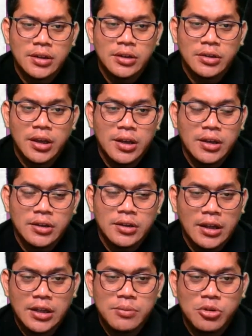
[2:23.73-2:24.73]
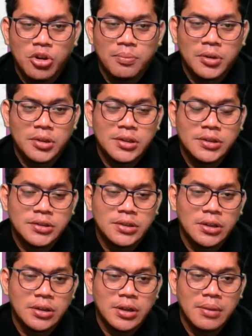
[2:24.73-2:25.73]
Okay, the attribute components,
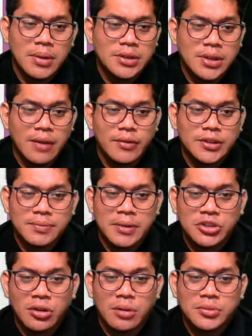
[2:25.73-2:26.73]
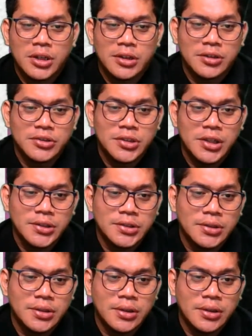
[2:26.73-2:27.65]
they must have the spatial object characteristics,